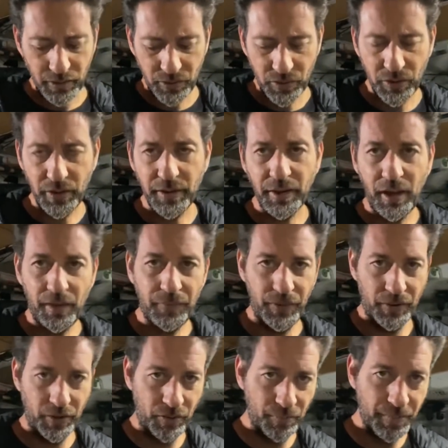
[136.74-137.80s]
cook it off a
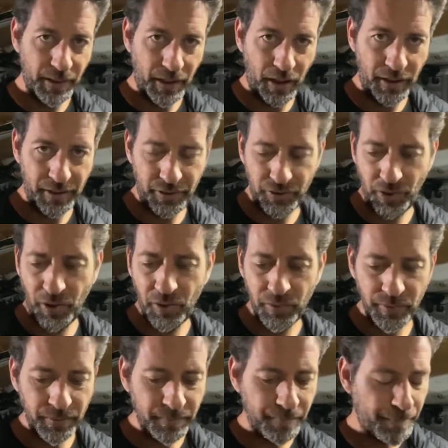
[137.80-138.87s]
little bit on its
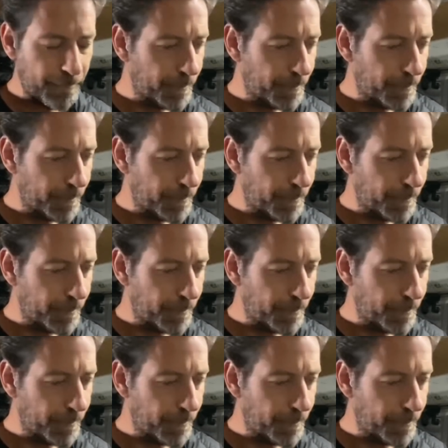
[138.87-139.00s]
own.